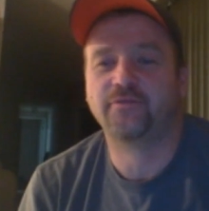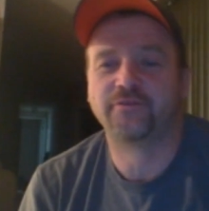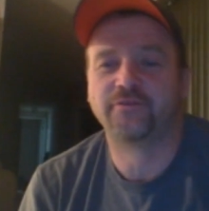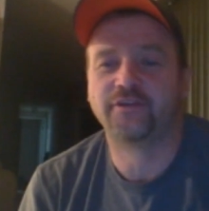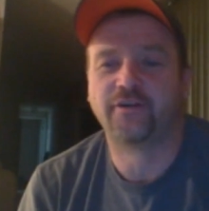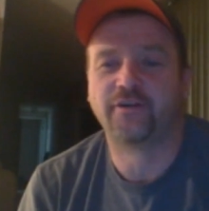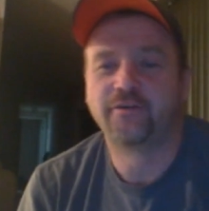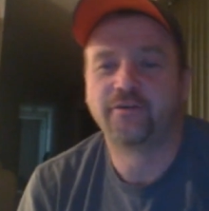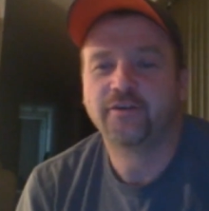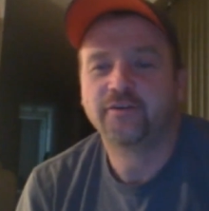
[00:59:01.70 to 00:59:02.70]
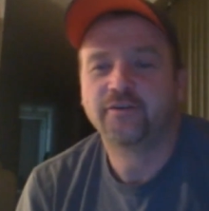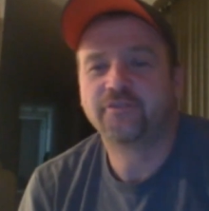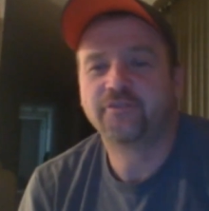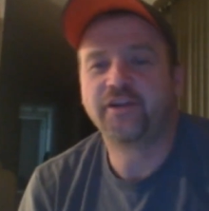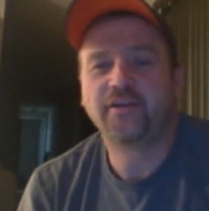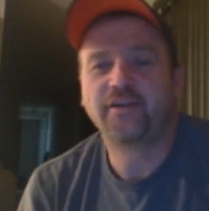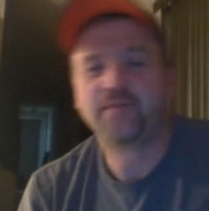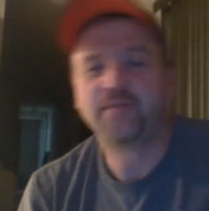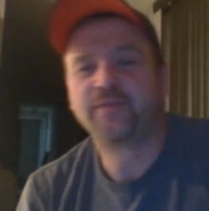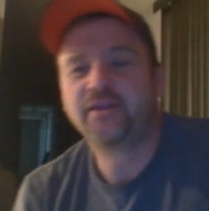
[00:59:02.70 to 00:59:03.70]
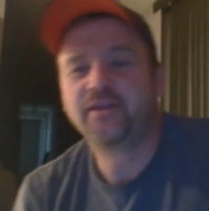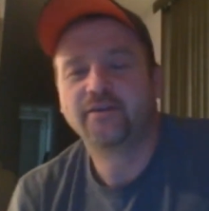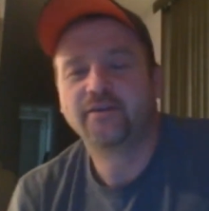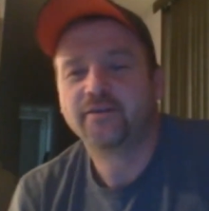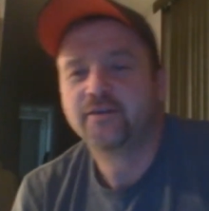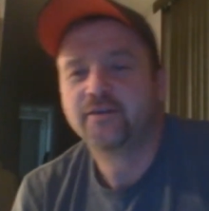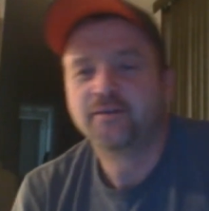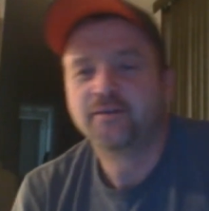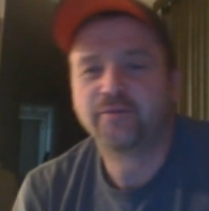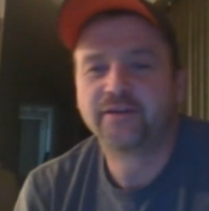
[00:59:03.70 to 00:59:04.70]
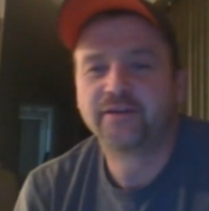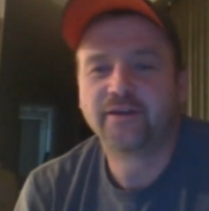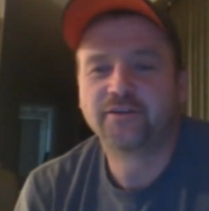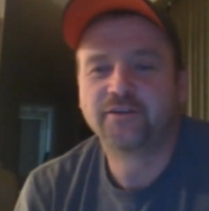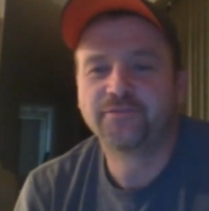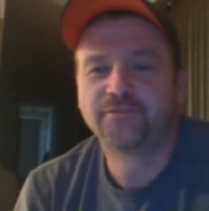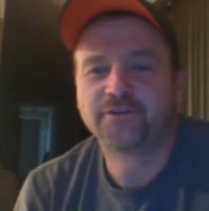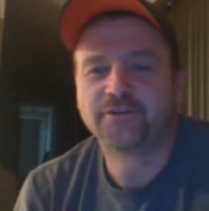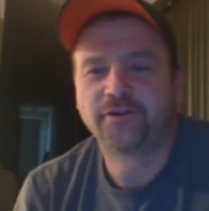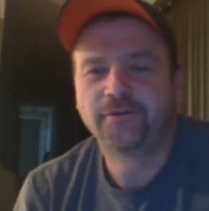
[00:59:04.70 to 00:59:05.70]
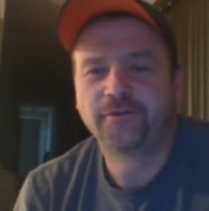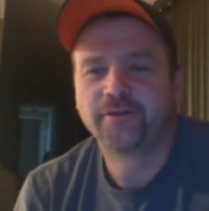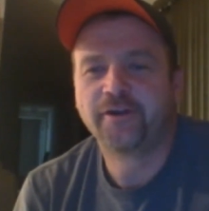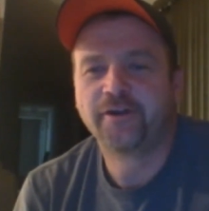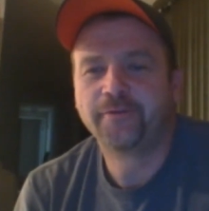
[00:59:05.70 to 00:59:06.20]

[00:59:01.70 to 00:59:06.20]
for sure, three maybe, but two for sure here.